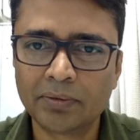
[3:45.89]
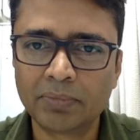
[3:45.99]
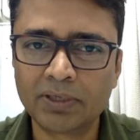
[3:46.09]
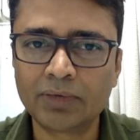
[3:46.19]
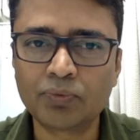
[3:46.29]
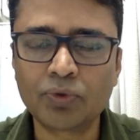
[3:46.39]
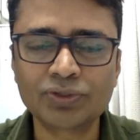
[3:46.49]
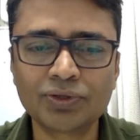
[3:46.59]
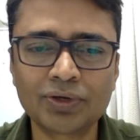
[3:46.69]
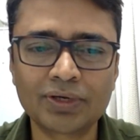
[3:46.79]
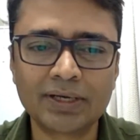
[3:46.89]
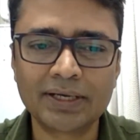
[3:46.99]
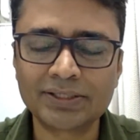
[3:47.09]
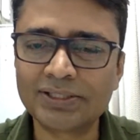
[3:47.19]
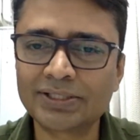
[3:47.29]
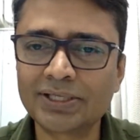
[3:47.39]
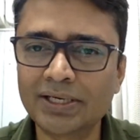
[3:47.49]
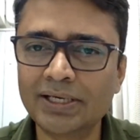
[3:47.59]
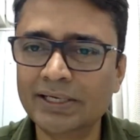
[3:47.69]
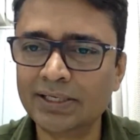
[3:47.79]
But it was not
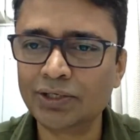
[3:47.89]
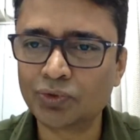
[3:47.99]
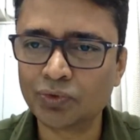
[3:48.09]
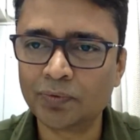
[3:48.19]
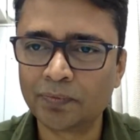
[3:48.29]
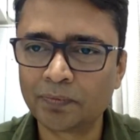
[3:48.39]
necessarily leading to